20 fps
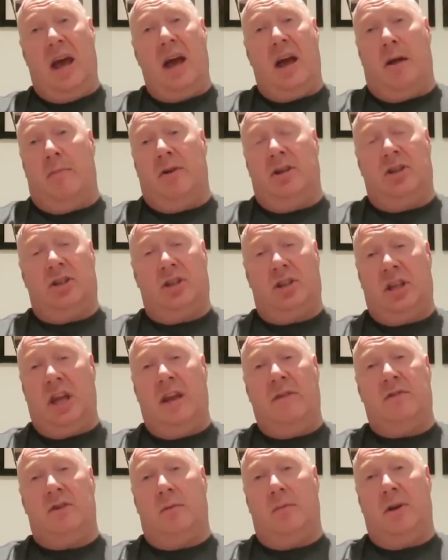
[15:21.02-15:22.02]
Yeah, I mean,
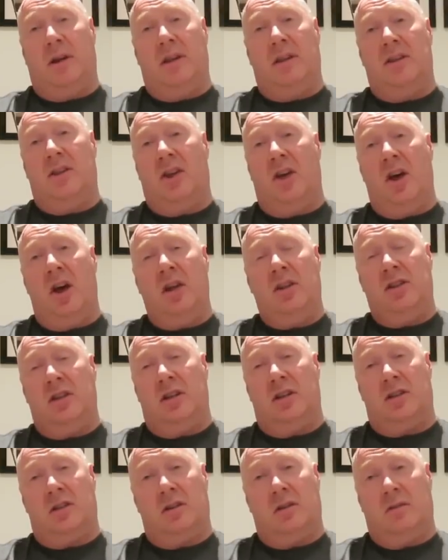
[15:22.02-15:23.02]
Steve's would be in the
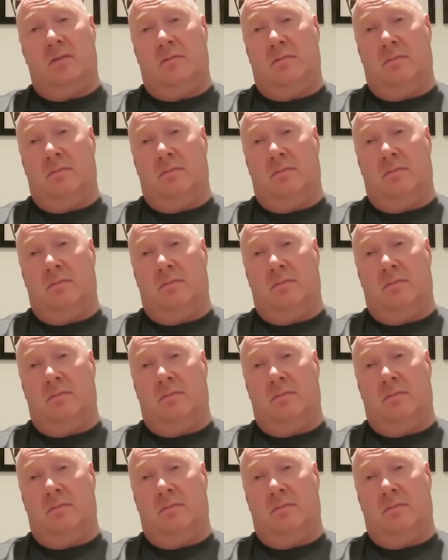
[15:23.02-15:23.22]
30s.